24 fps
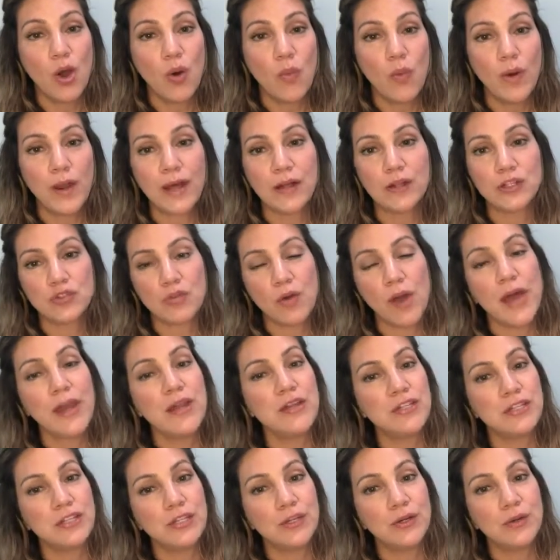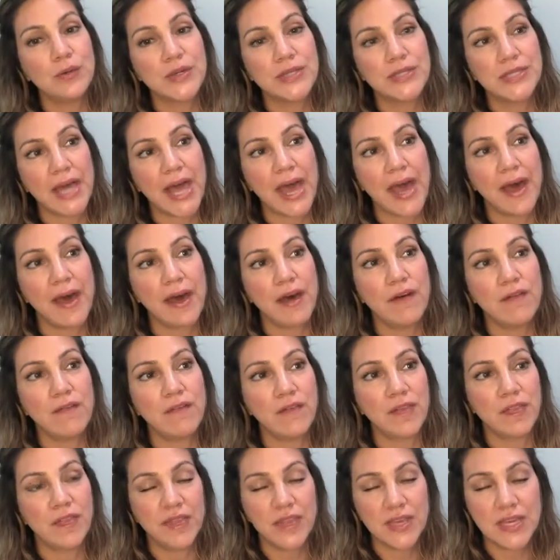what I'll try to do is
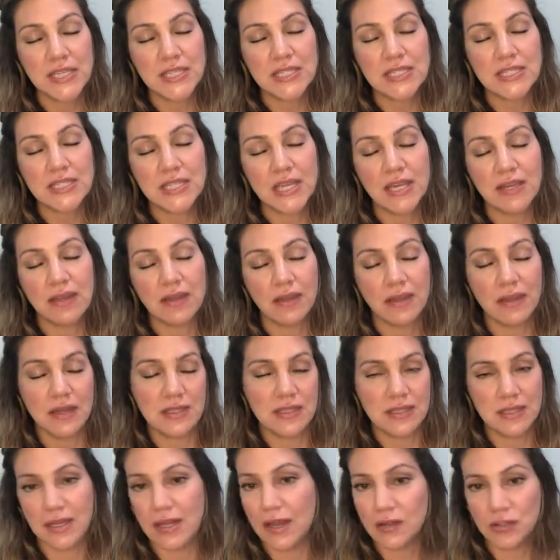have this in a tea.